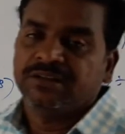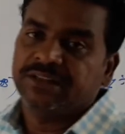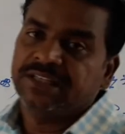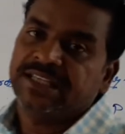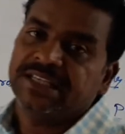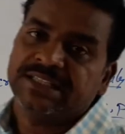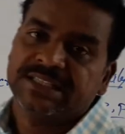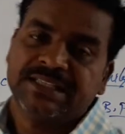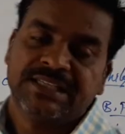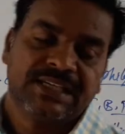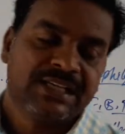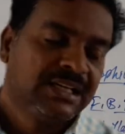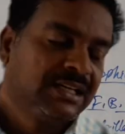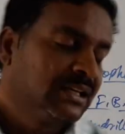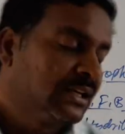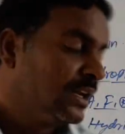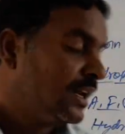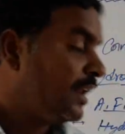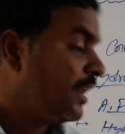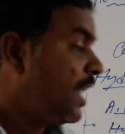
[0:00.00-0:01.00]
these
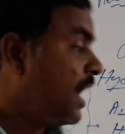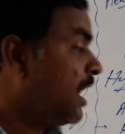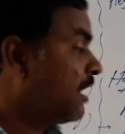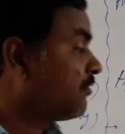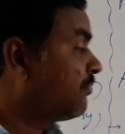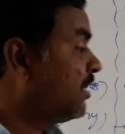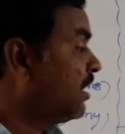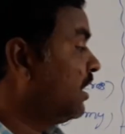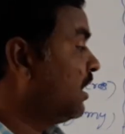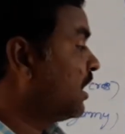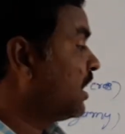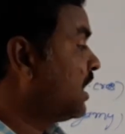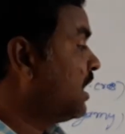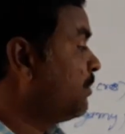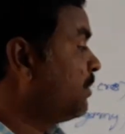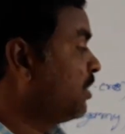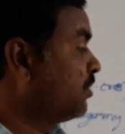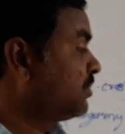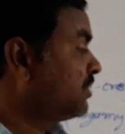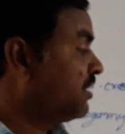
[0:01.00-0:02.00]
larvae
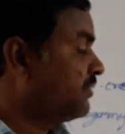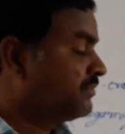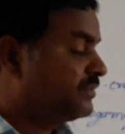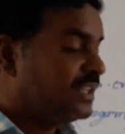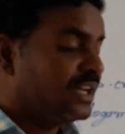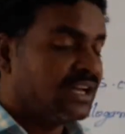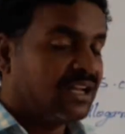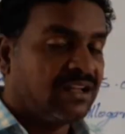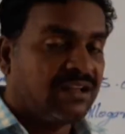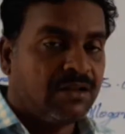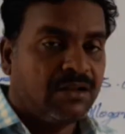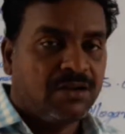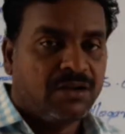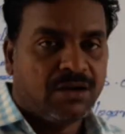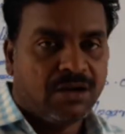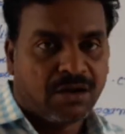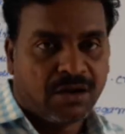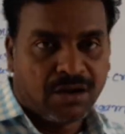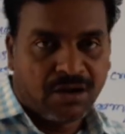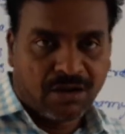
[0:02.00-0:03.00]
come out of the
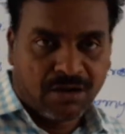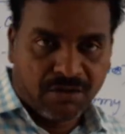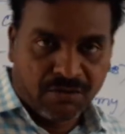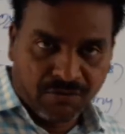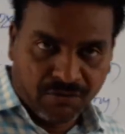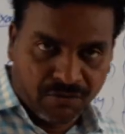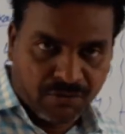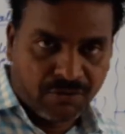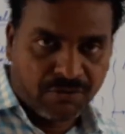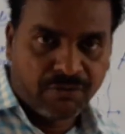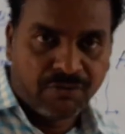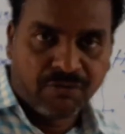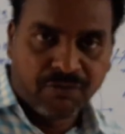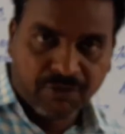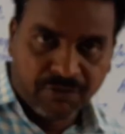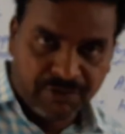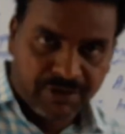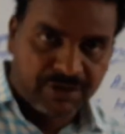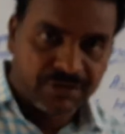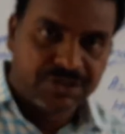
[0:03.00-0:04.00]

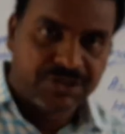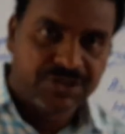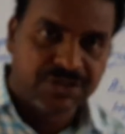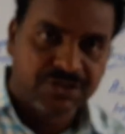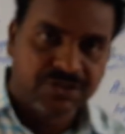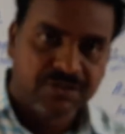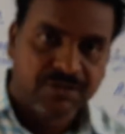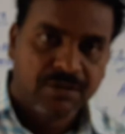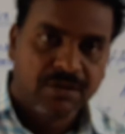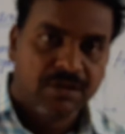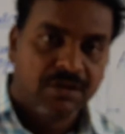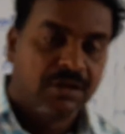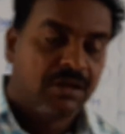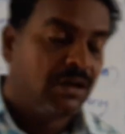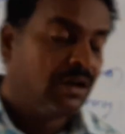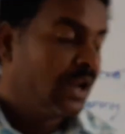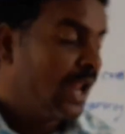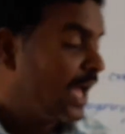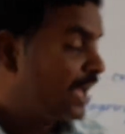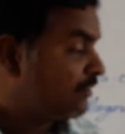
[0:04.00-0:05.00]
ovules.
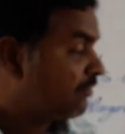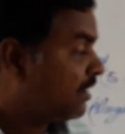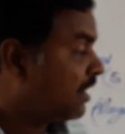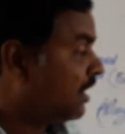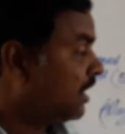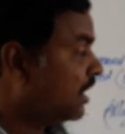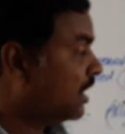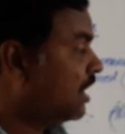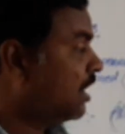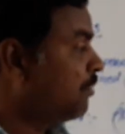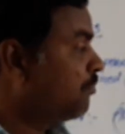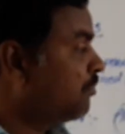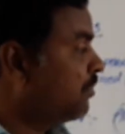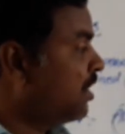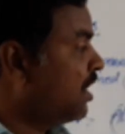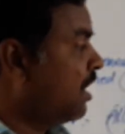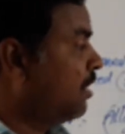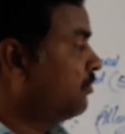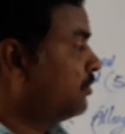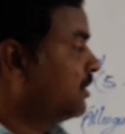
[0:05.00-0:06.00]
Larvae come
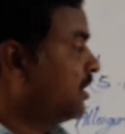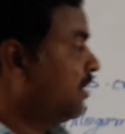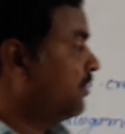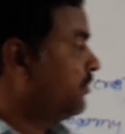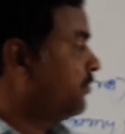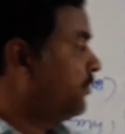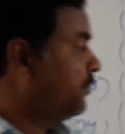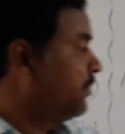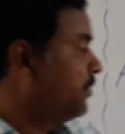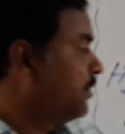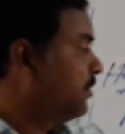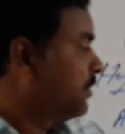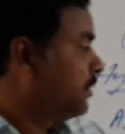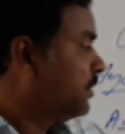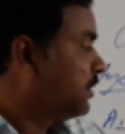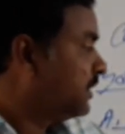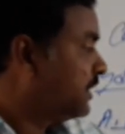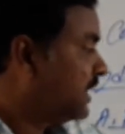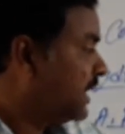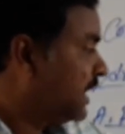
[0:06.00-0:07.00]
out of
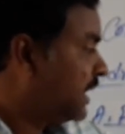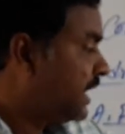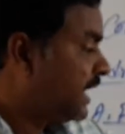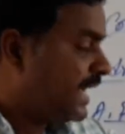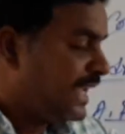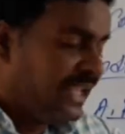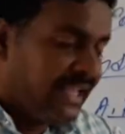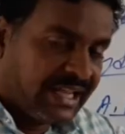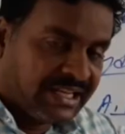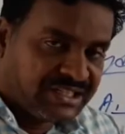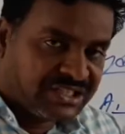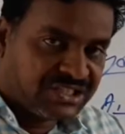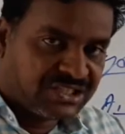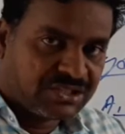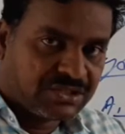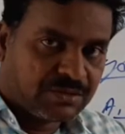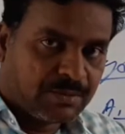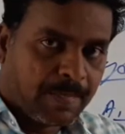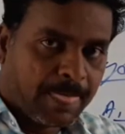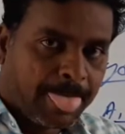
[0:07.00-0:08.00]
the
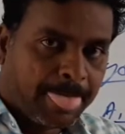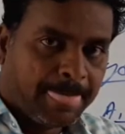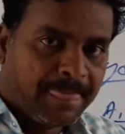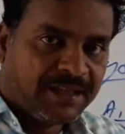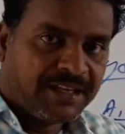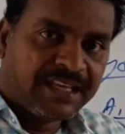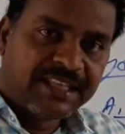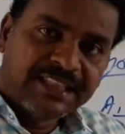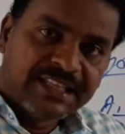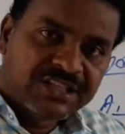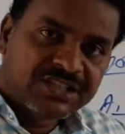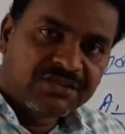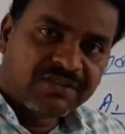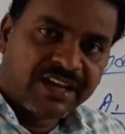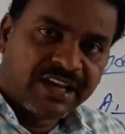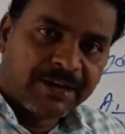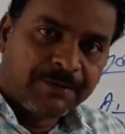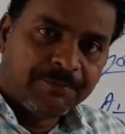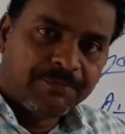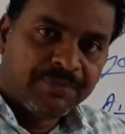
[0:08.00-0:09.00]
eggs. In this
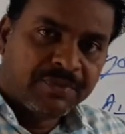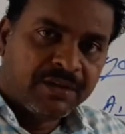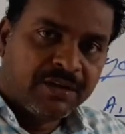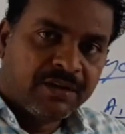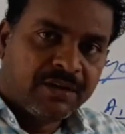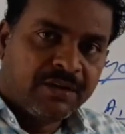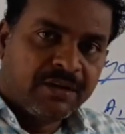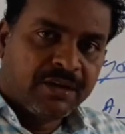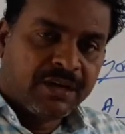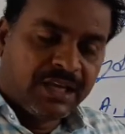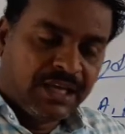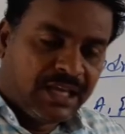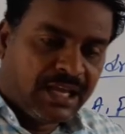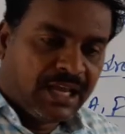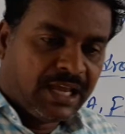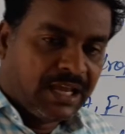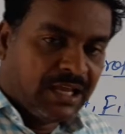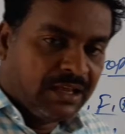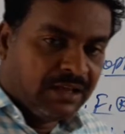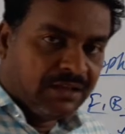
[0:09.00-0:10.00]
way,
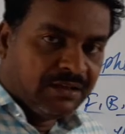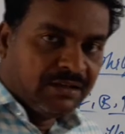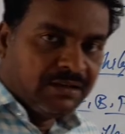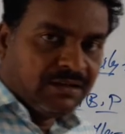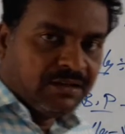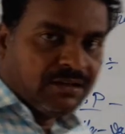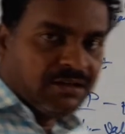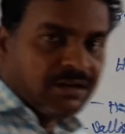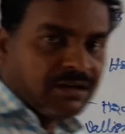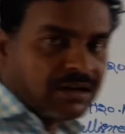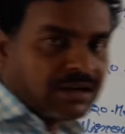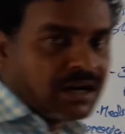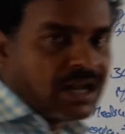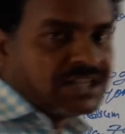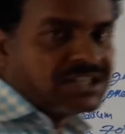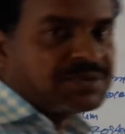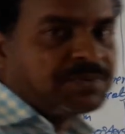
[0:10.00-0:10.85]
here cross